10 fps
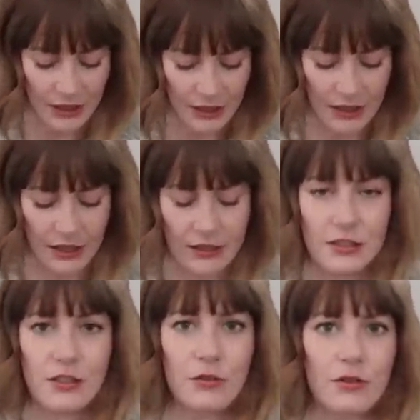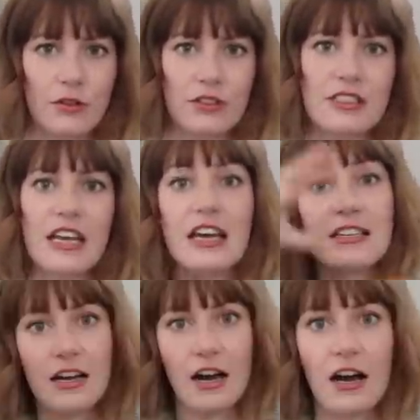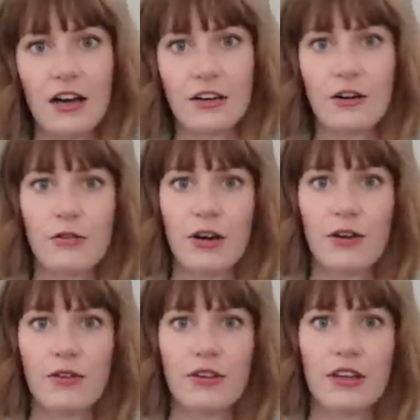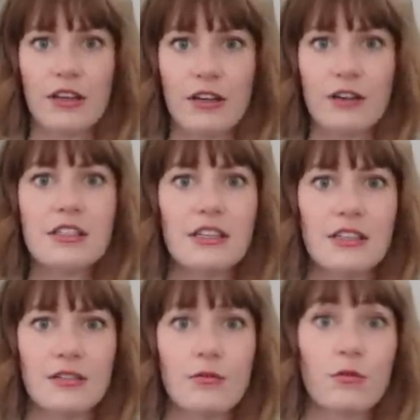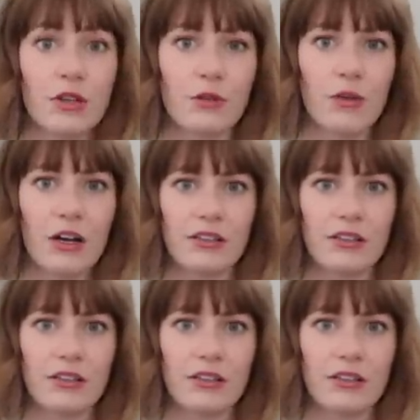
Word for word: And so it stays on around the car seat really well.